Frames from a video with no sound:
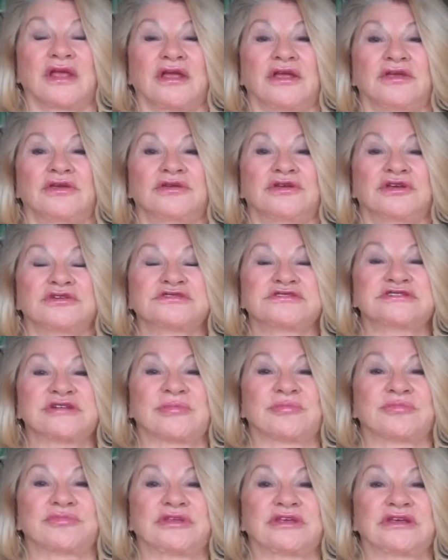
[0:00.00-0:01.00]
you know,
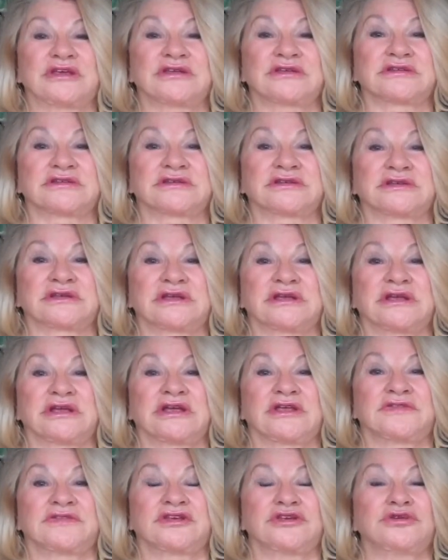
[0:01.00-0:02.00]
something
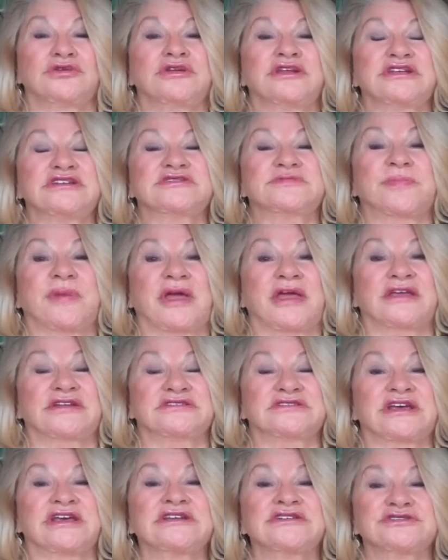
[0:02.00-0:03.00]
that you need to pay
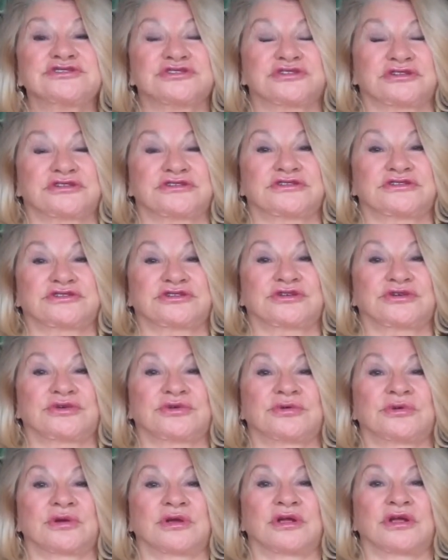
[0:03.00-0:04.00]
attention
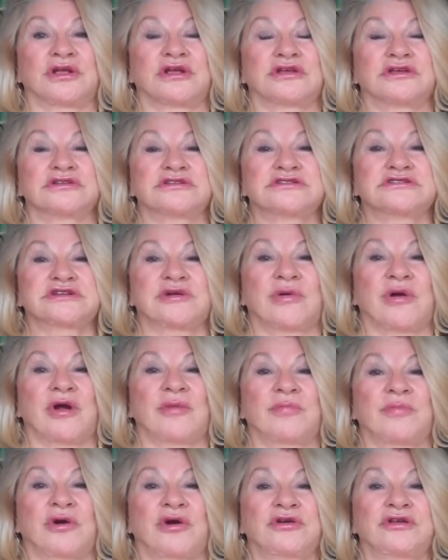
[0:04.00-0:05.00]
to. So our
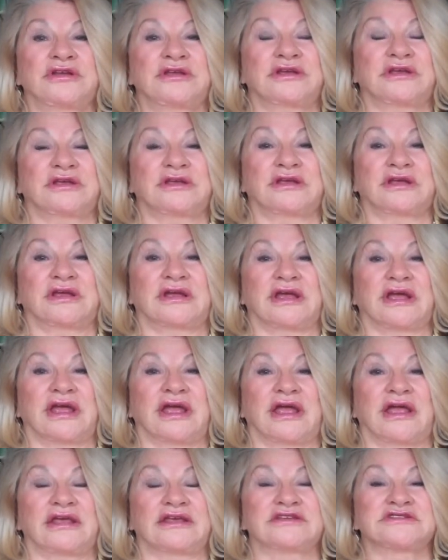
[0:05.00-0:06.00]
body
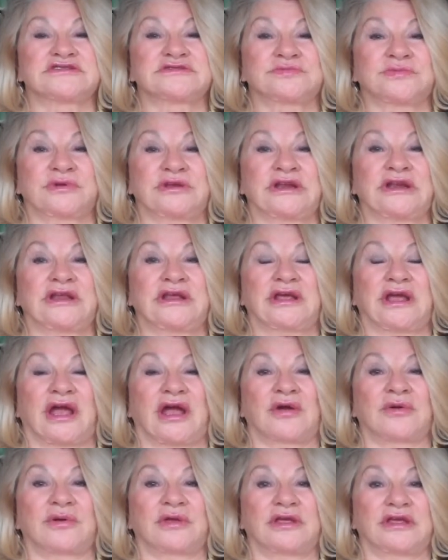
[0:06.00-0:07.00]
is really
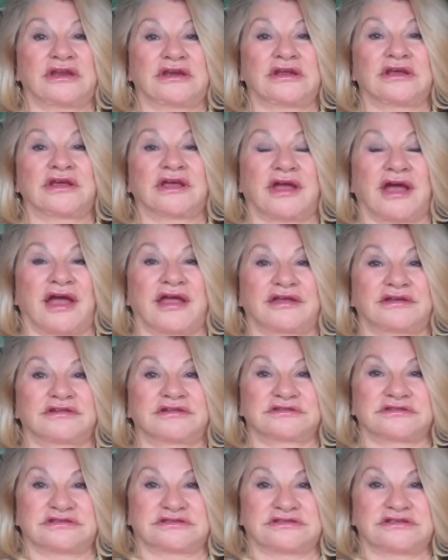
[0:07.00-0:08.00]
our inner
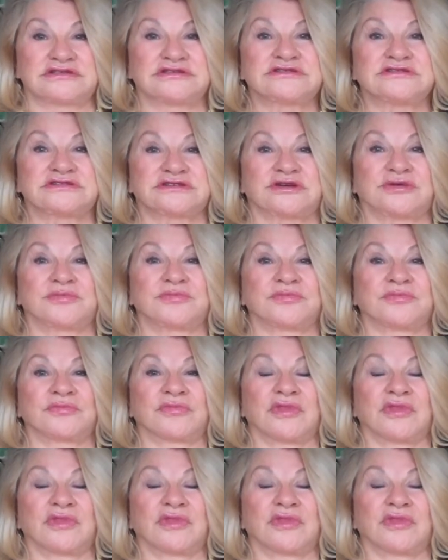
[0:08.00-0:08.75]
guidance system.